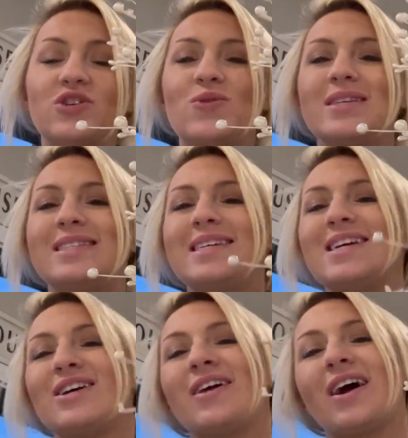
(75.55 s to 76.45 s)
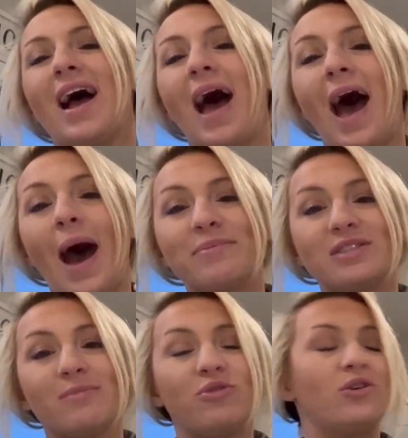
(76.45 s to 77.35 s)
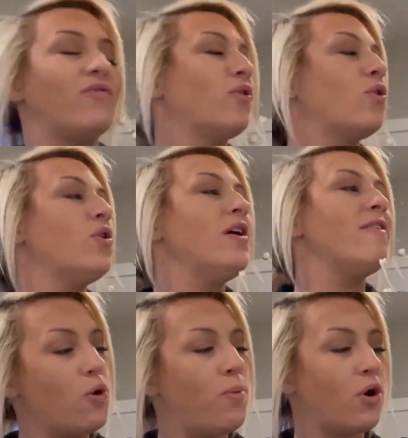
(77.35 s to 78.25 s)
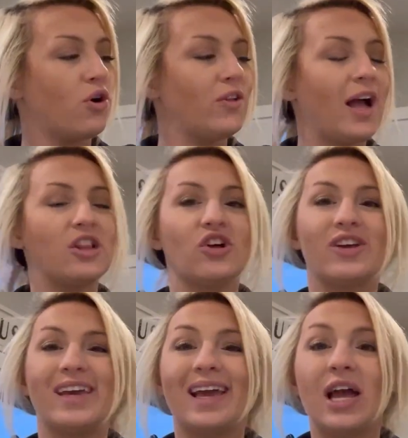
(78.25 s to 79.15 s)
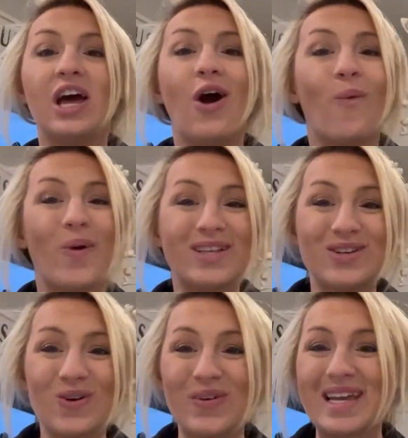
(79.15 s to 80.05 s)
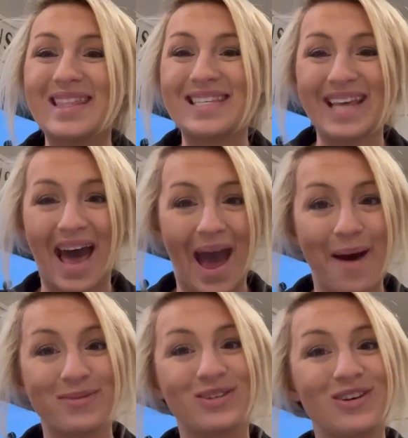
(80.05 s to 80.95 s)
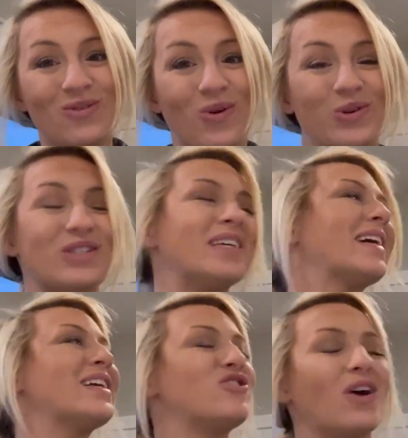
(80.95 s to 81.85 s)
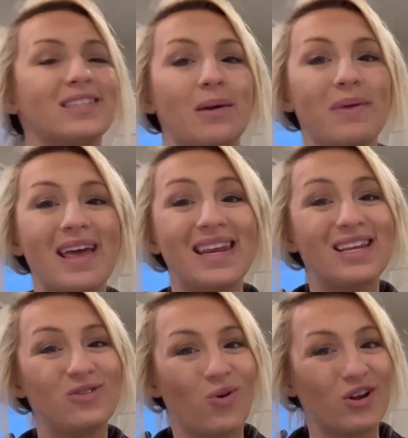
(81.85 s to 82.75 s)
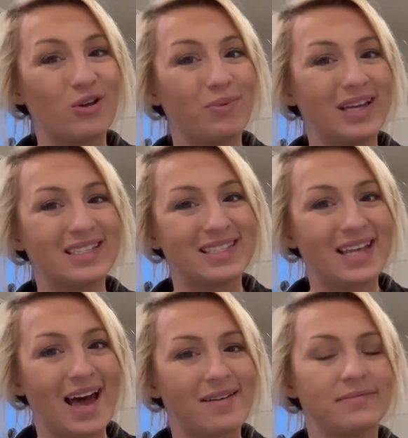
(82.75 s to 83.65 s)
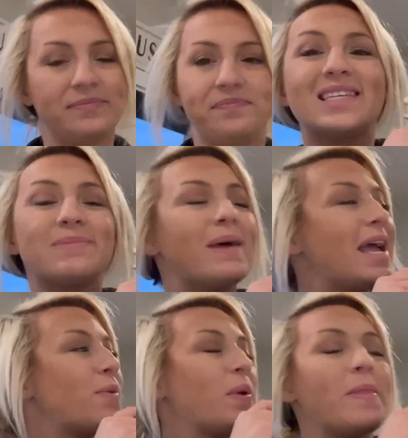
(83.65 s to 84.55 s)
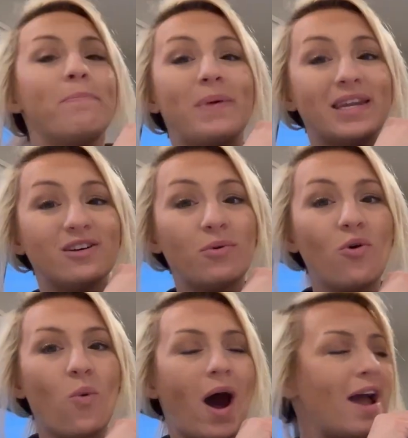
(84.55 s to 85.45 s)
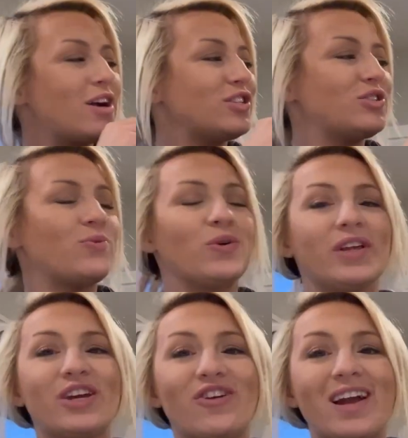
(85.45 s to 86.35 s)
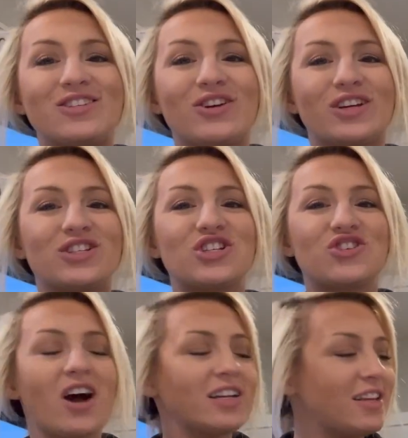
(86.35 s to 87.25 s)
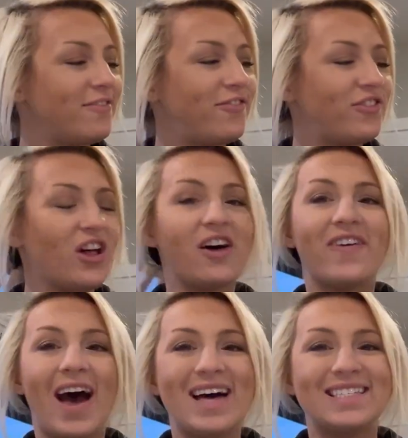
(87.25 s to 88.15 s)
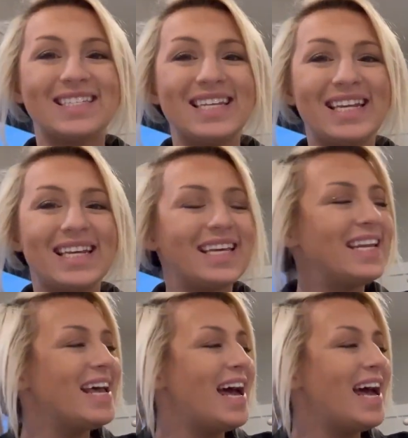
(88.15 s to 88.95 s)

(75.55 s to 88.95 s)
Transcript: So you can see here, they're absolutely beautiful, so pearl-like looking. Winter wreath is absolutely gorgeous and can dress up any door you place this at. This is made with bendable wire, so really great to construct and fluff as needed.